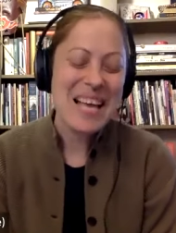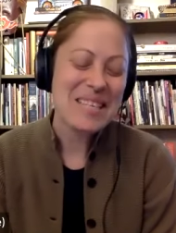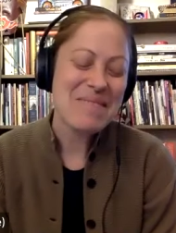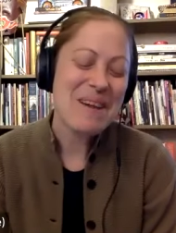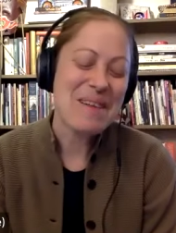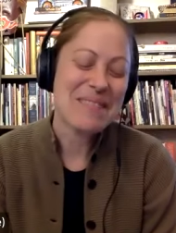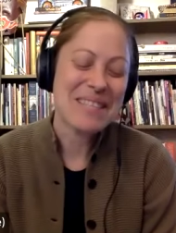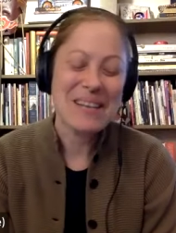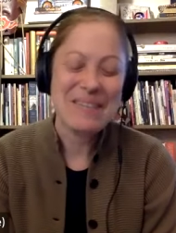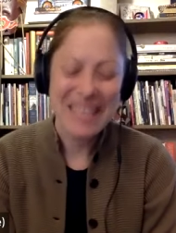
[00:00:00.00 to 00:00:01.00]
this poem is
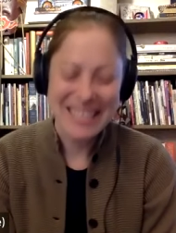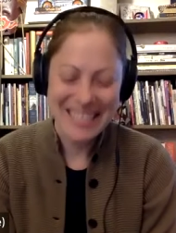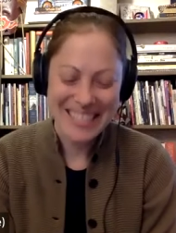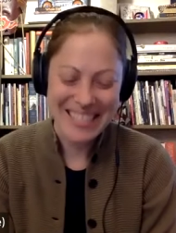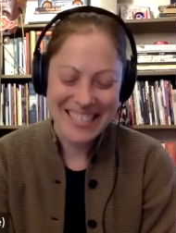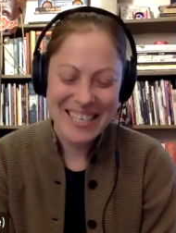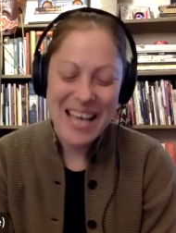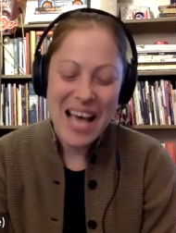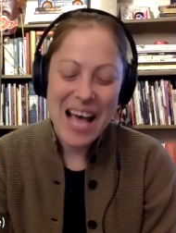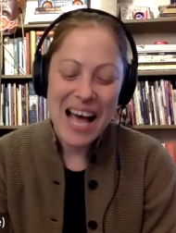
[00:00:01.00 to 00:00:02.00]
called Valediction.
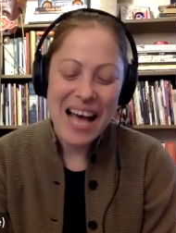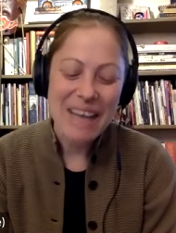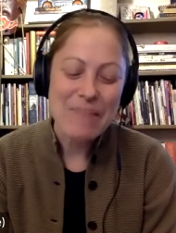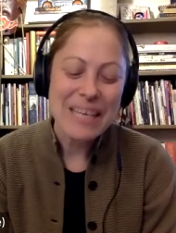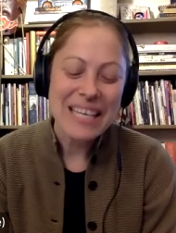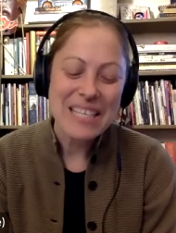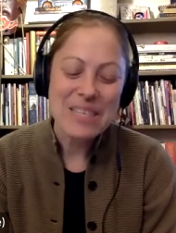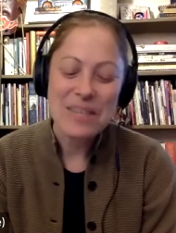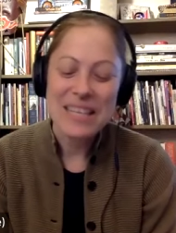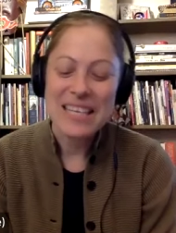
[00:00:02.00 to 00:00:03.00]
Uh, it begins
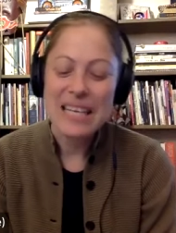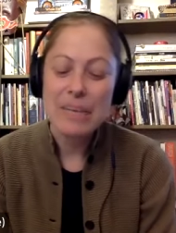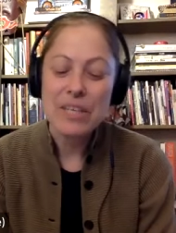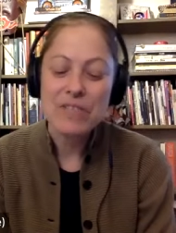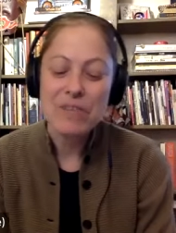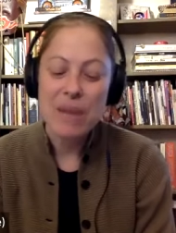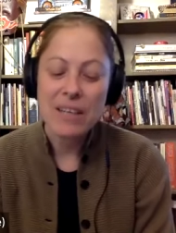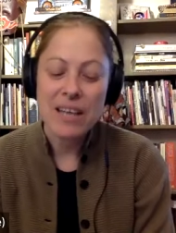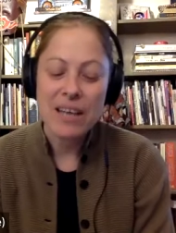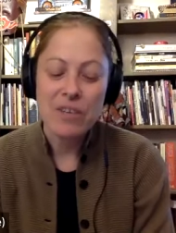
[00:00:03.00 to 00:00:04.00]
with an image from
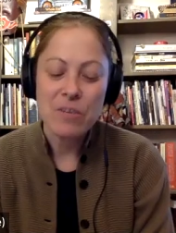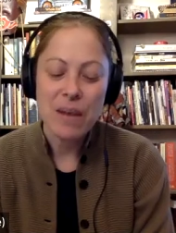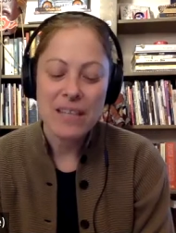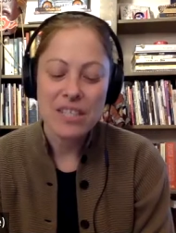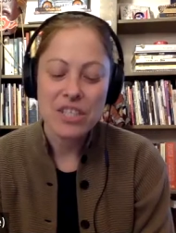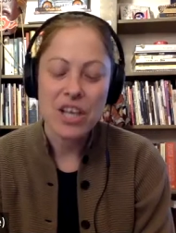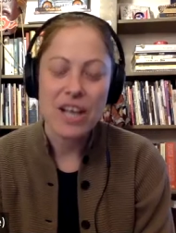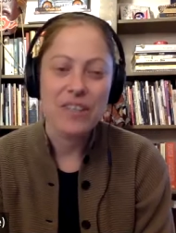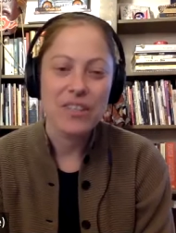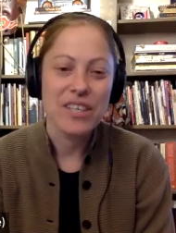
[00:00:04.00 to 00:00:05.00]
Octavio Paz's
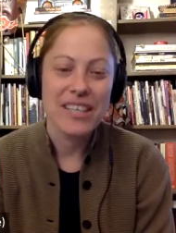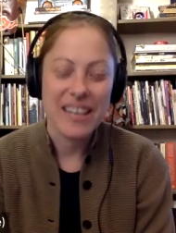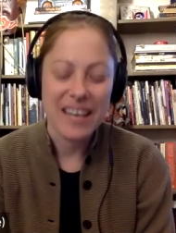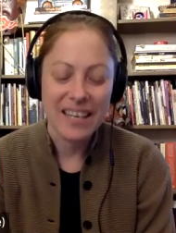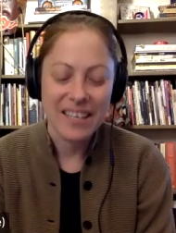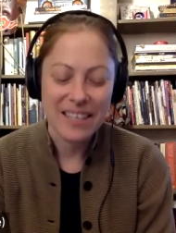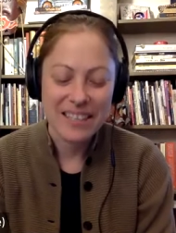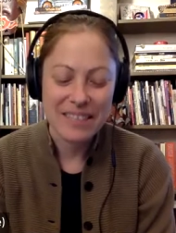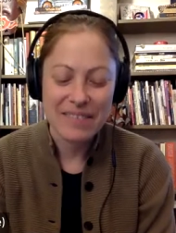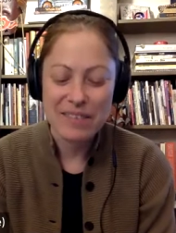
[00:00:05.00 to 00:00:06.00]
childhood that I
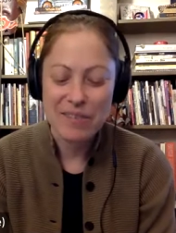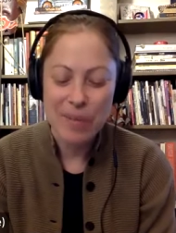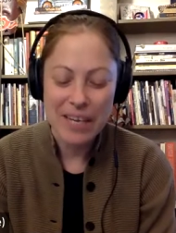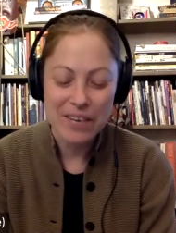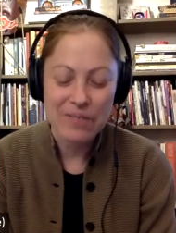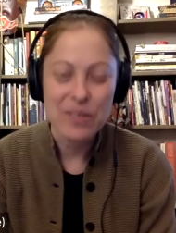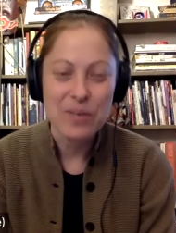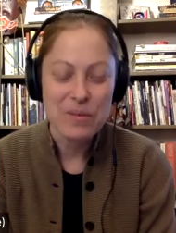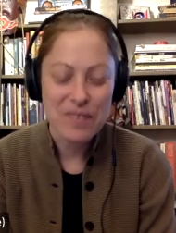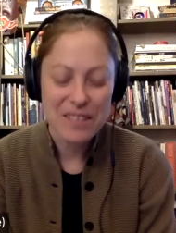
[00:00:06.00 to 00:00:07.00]
lifted from an
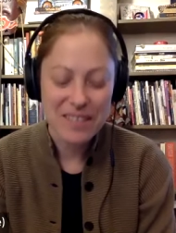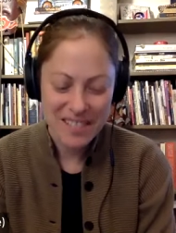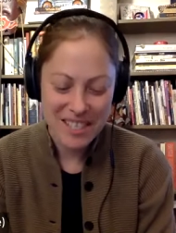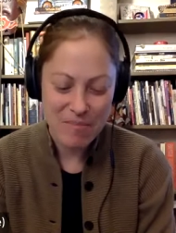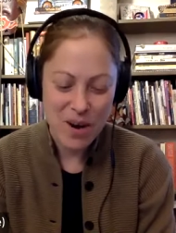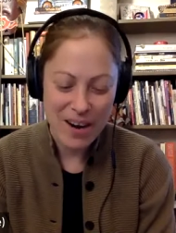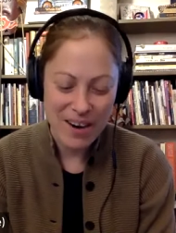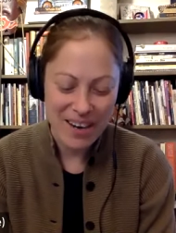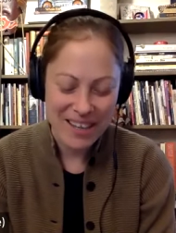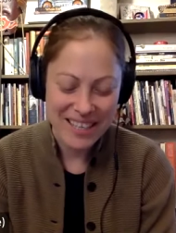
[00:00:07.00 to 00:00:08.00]
interview
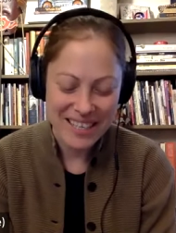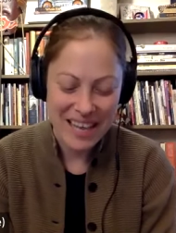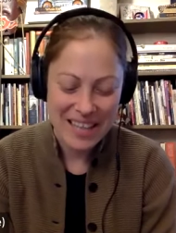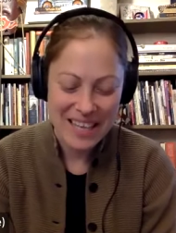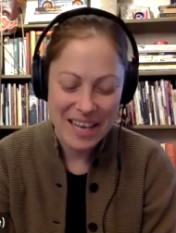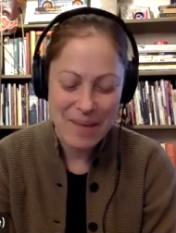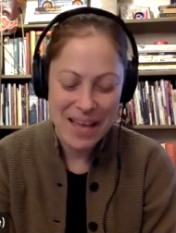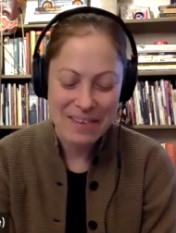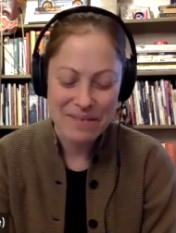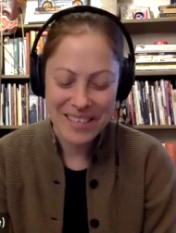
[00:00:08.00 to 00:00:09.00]
somewhere. I think it, I think I may
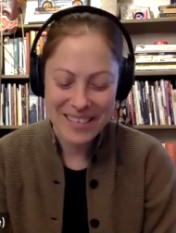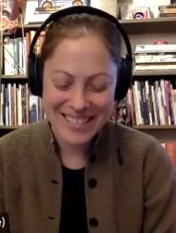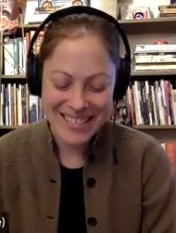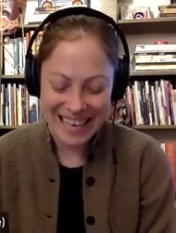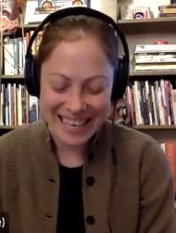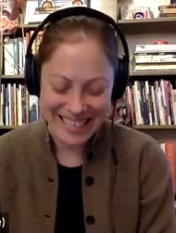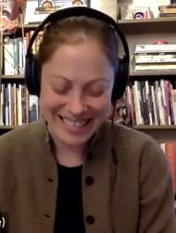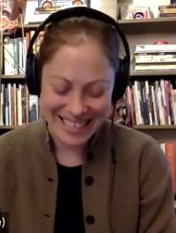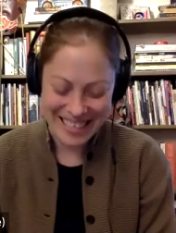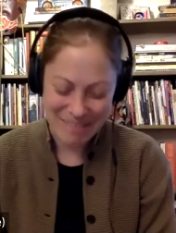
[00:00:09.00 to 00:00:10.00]
have cited
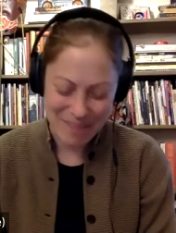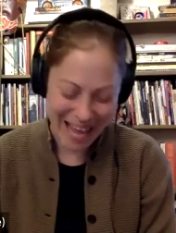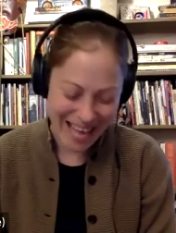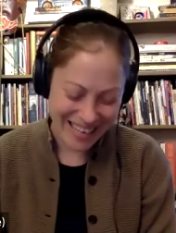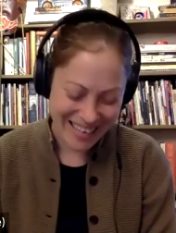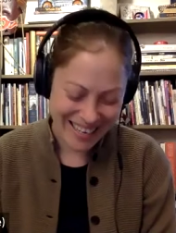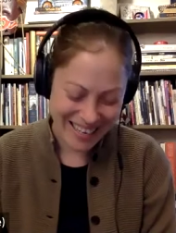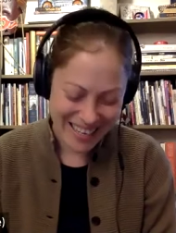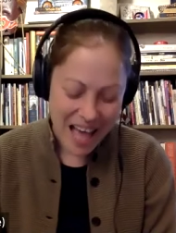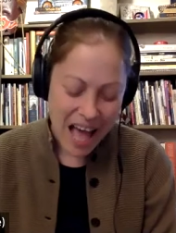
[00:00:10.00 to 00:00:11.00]
it in the back,
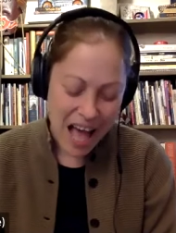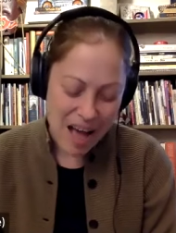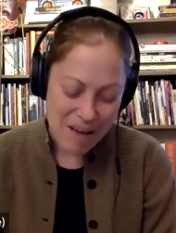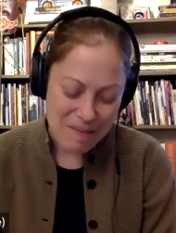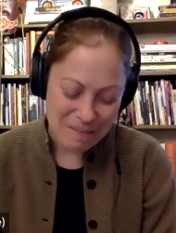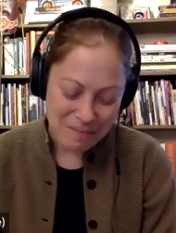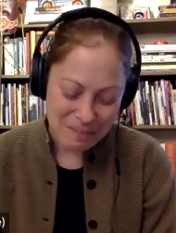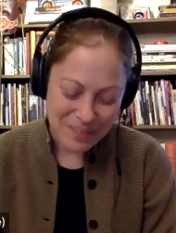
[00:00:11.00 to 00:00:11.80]
um,